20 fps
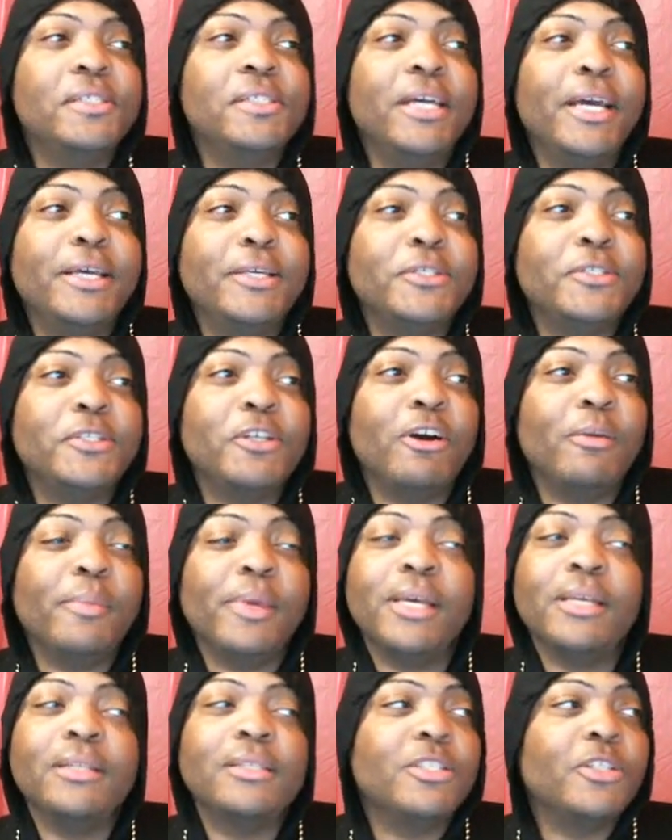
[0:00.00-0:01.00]
Hey Star,
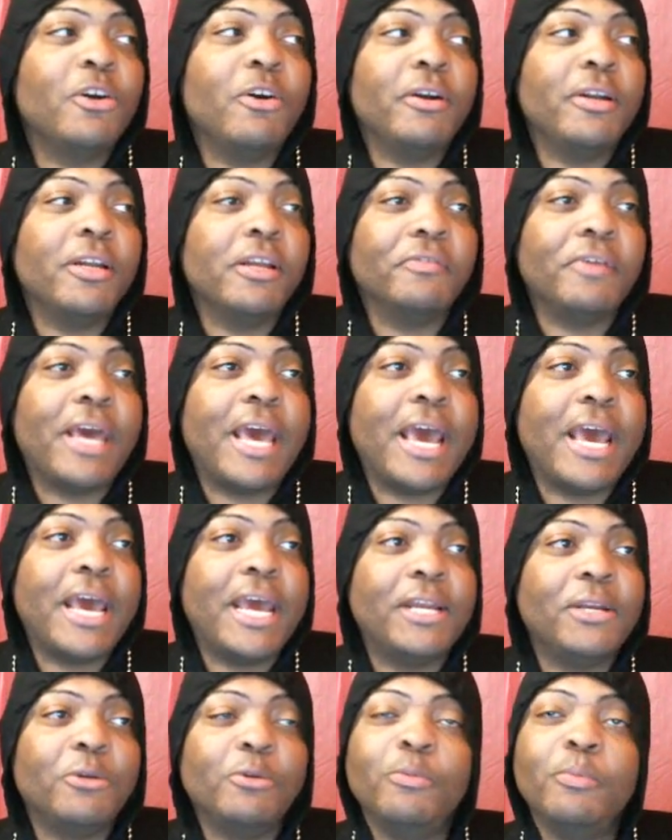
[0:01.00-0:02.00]
me and Star never
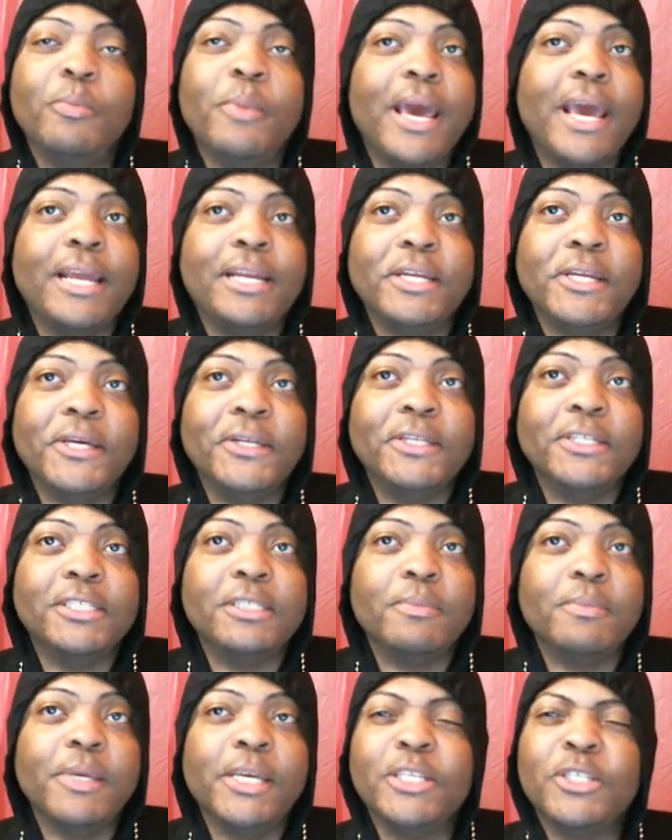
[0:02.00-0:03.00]
had no bad
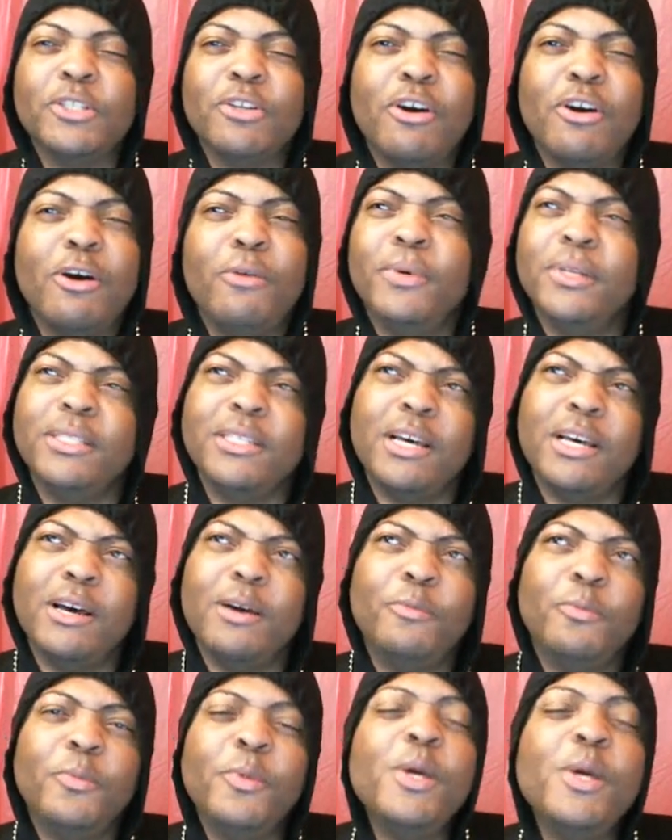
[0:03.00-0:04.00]
dealings. Me and Star, one
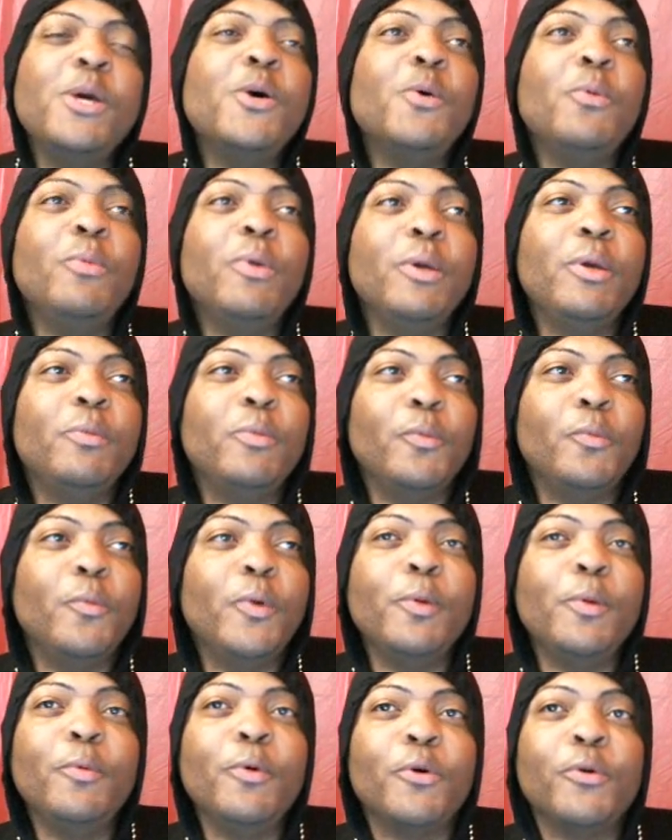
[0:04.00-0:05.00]
time we
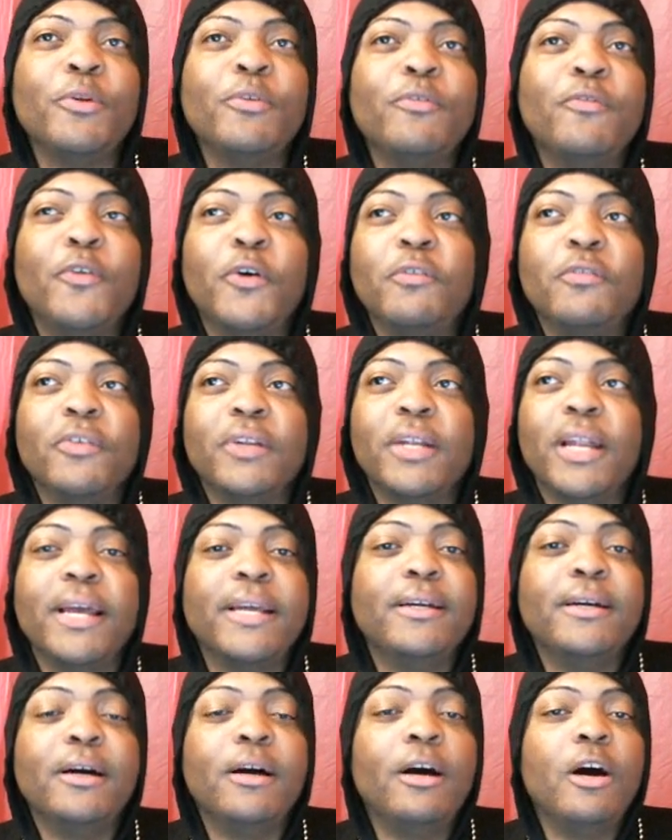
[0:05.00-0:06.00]
were on the phone for
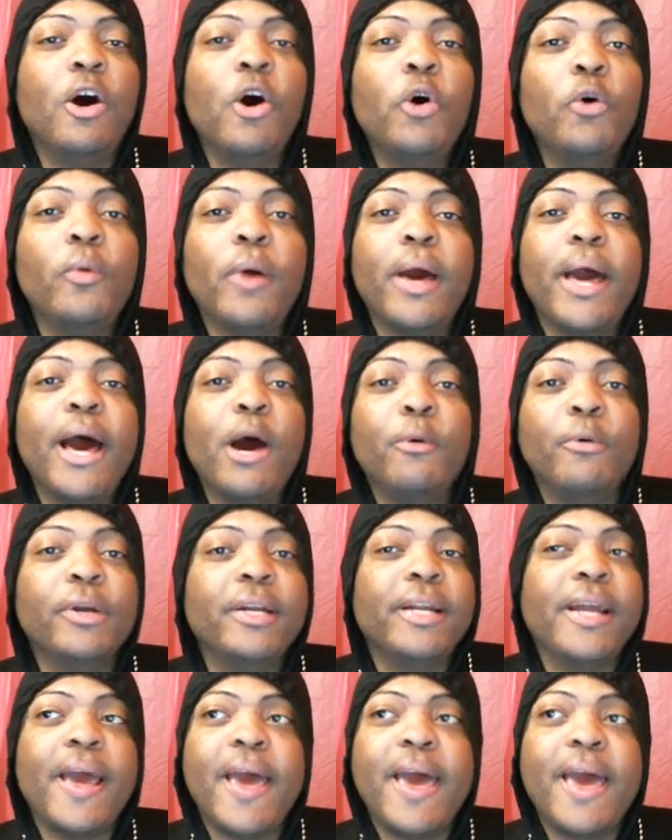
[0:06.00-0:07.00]
like a whole hour
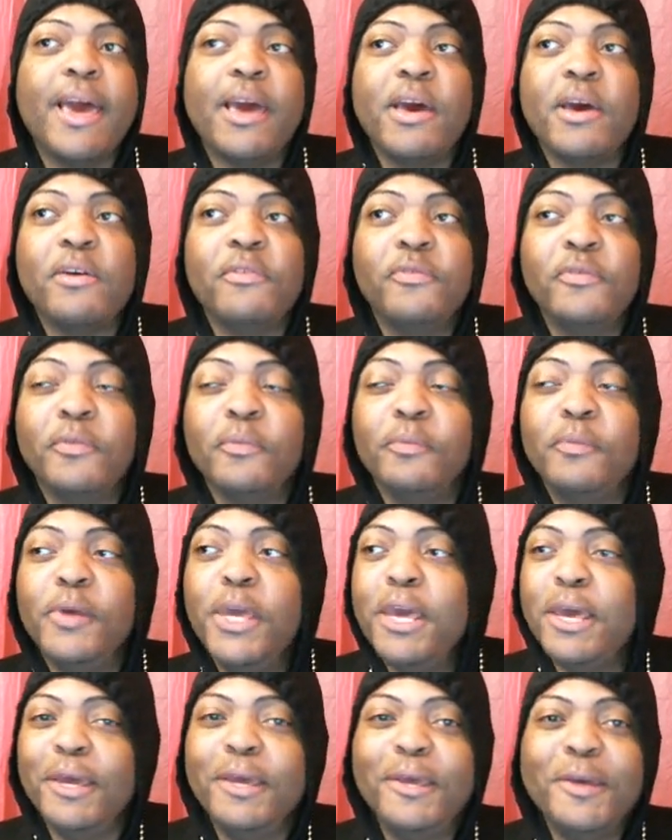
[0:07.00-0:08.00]
and a half.
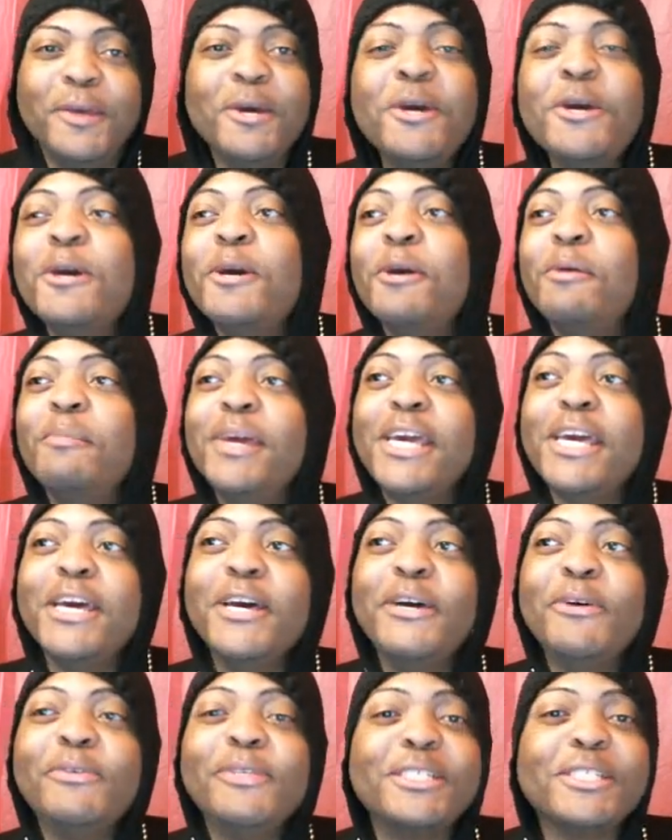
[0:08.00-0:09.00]
Me and
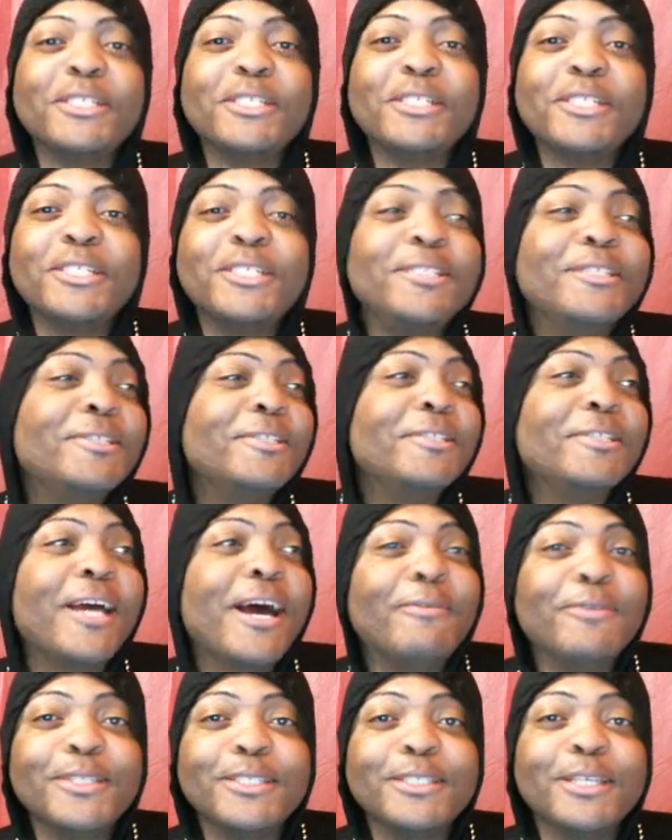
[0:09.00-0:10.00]
him was just
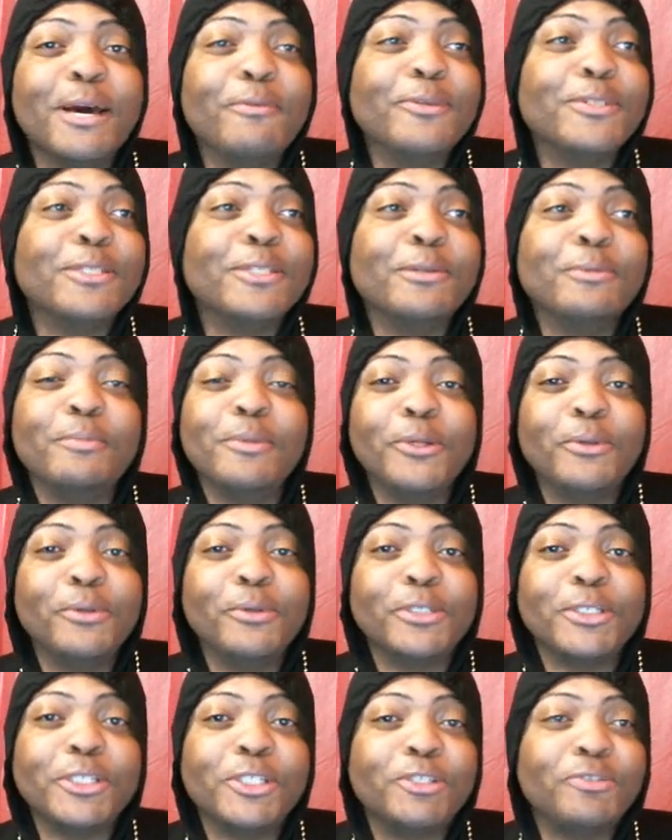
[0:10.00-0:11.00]
I was in the middle
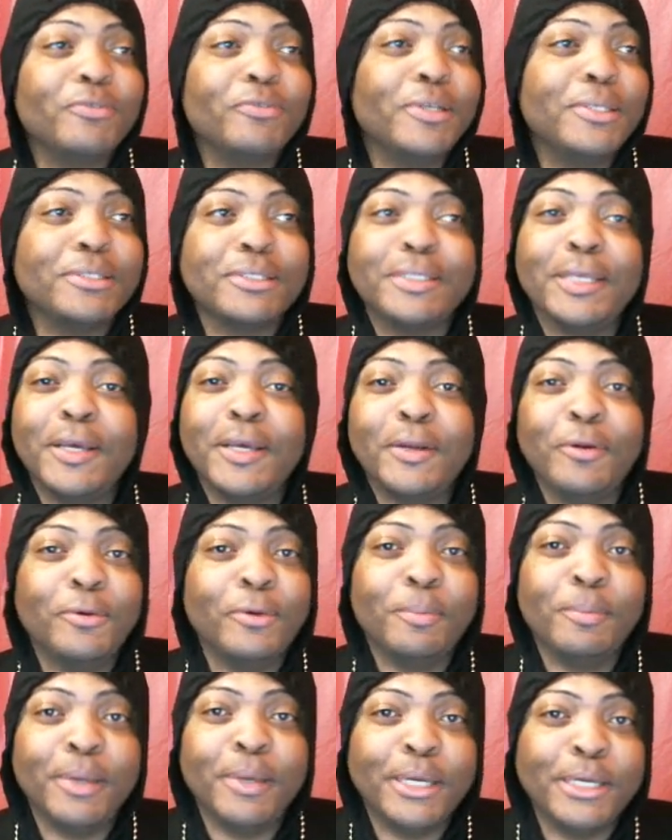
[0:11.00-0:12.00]
of the street sitting
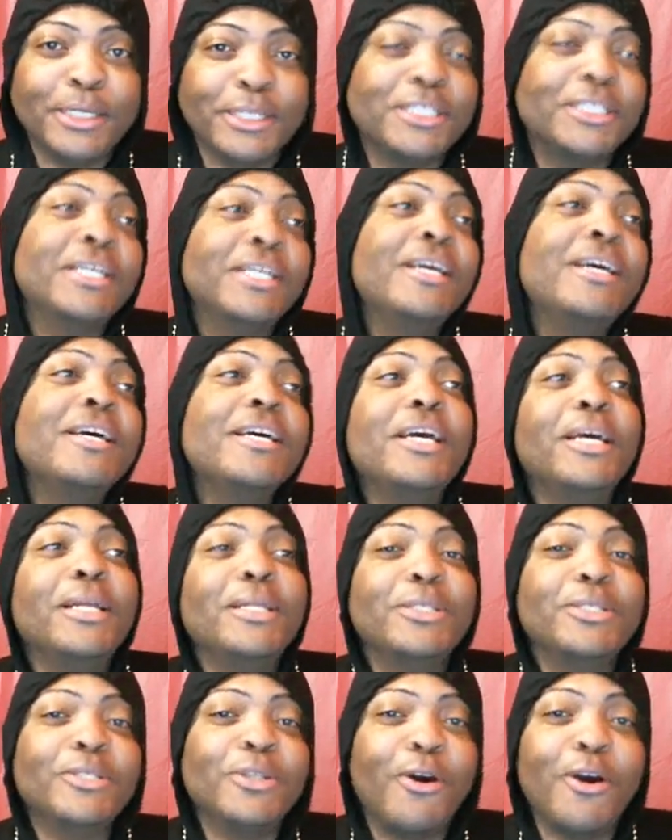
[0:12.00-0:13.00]
on a bench,
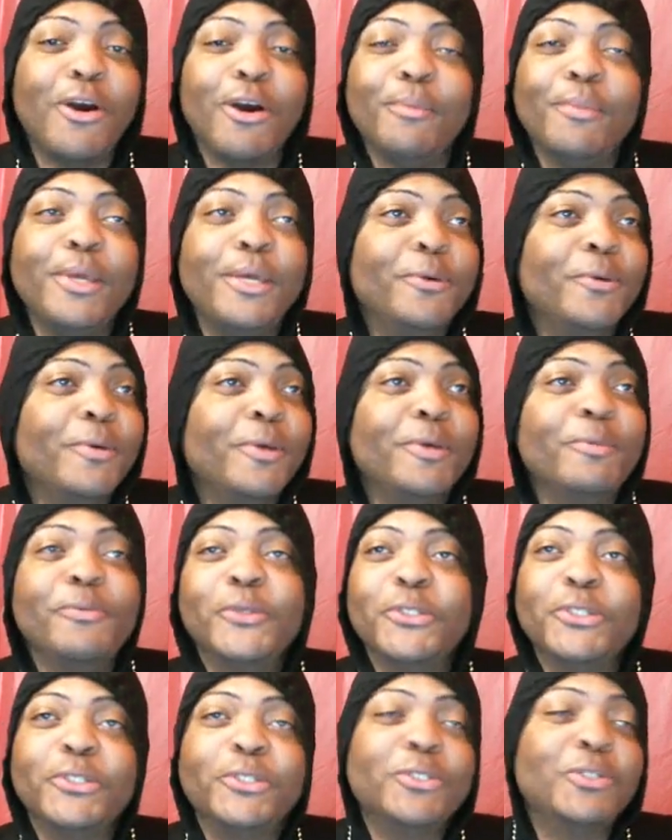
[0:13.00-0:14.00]
and Star, me and him
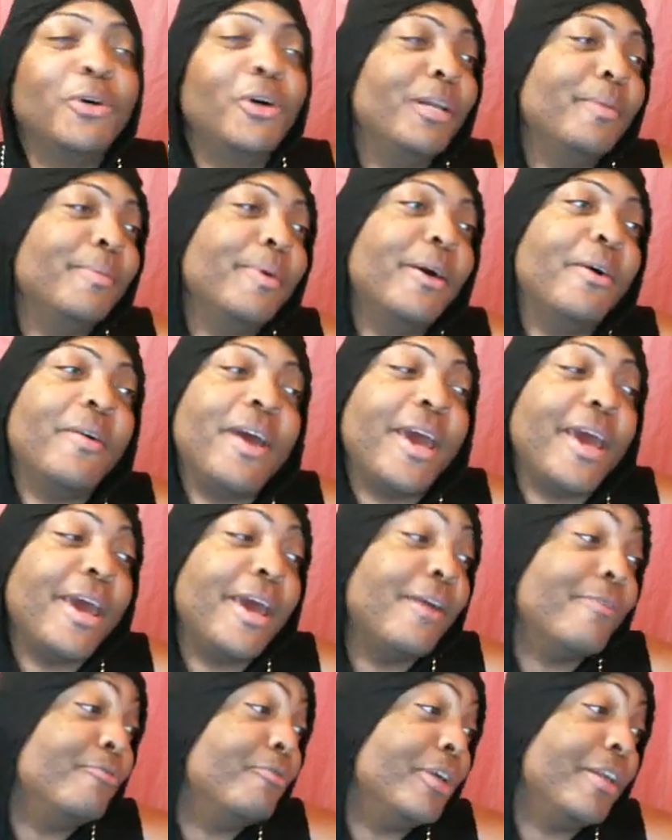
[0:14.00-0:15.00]
was just talking about
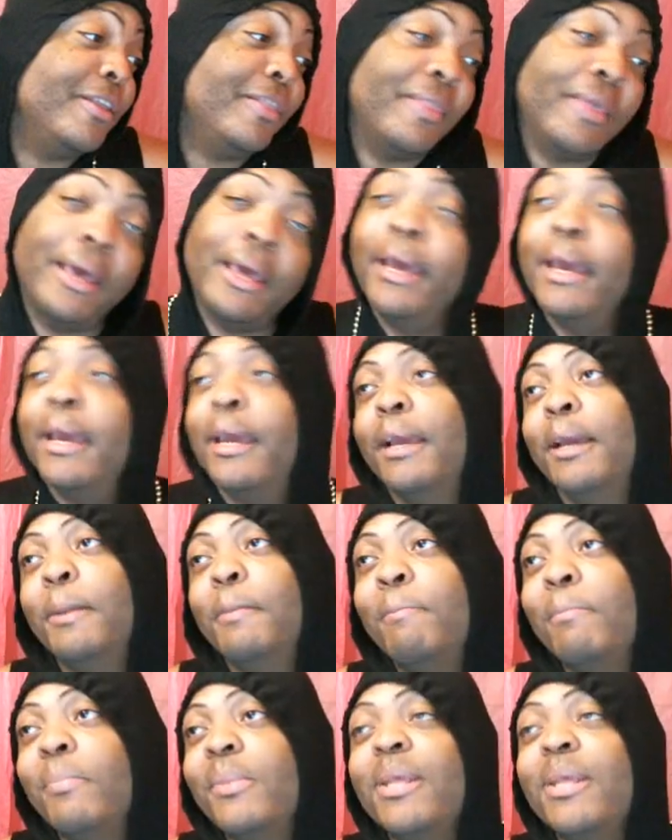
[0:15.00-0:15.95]
everything.